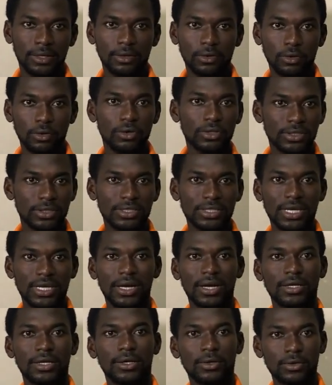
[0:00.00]
courses
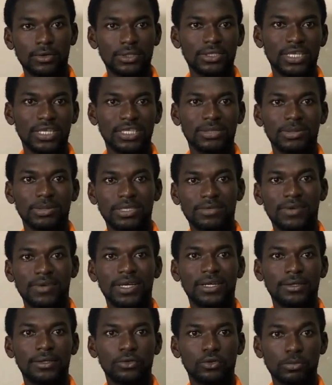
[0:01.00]
has been
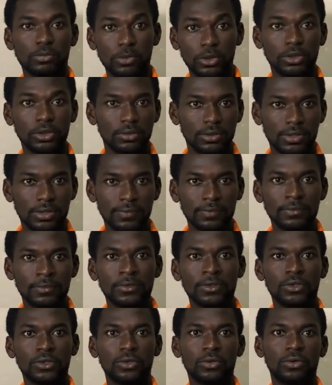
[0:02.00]
divided into modules.
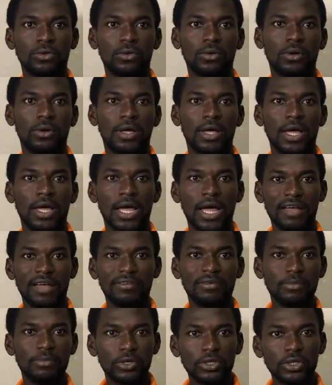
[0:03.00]
So every
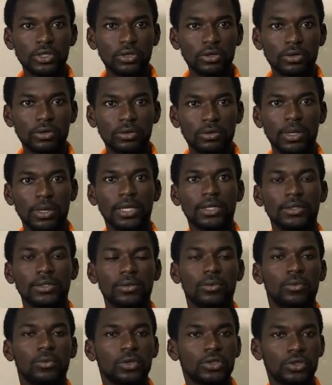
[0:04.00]
module and
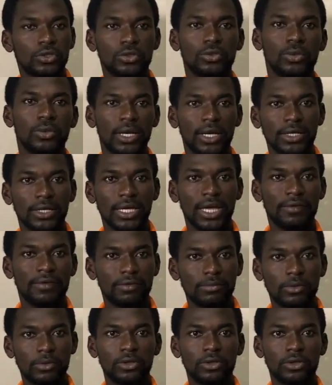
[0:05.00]
what you learn, and the